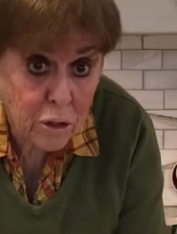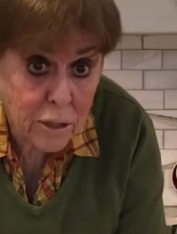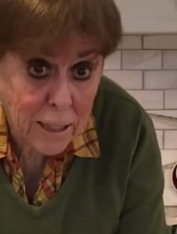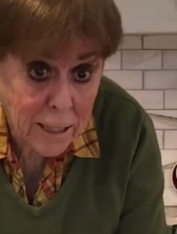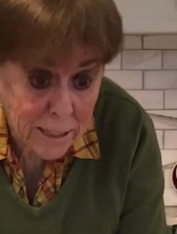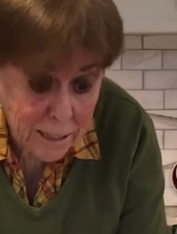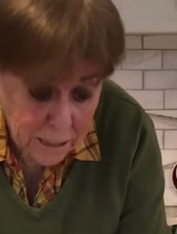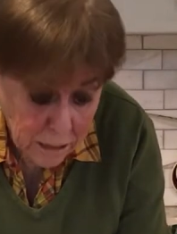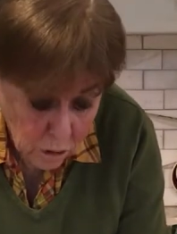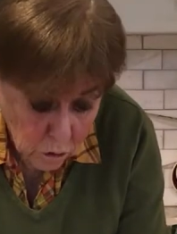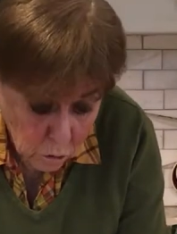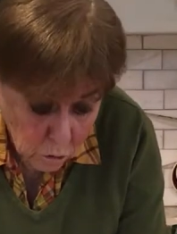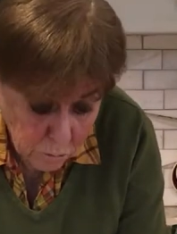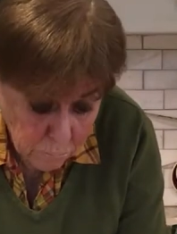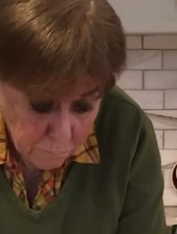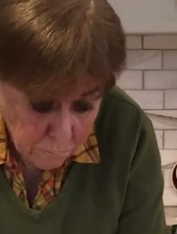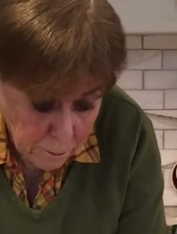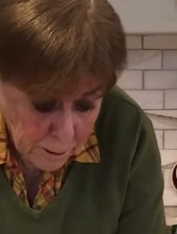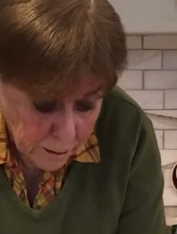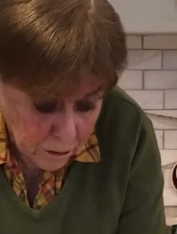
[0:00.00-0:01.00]
you're getting a
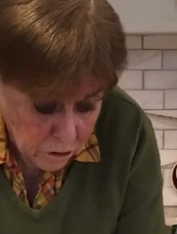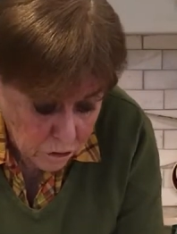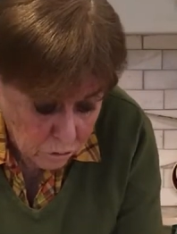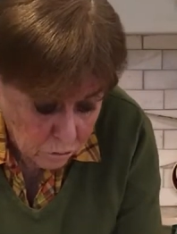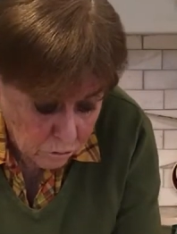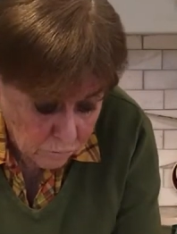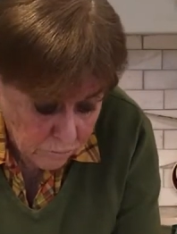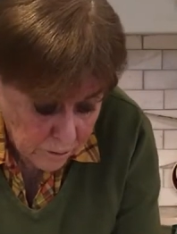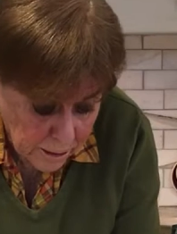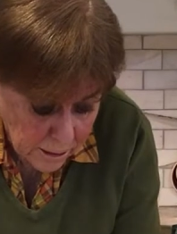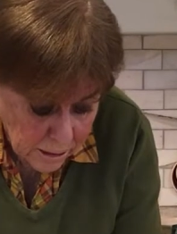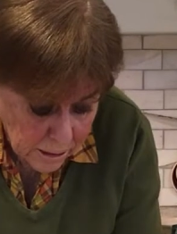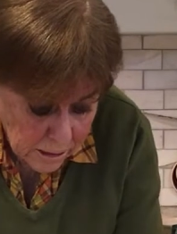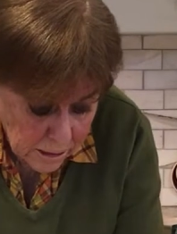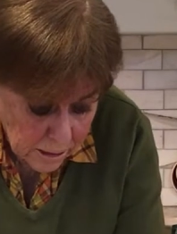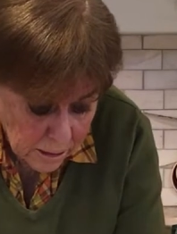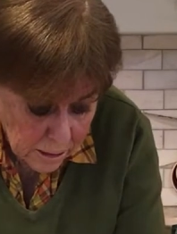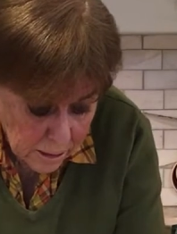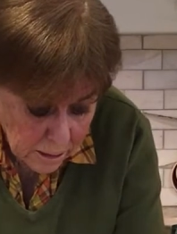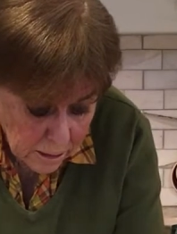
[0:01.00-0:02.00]
good picture of
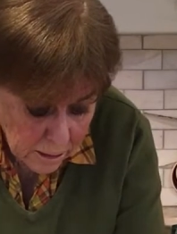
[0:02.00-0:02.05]
this,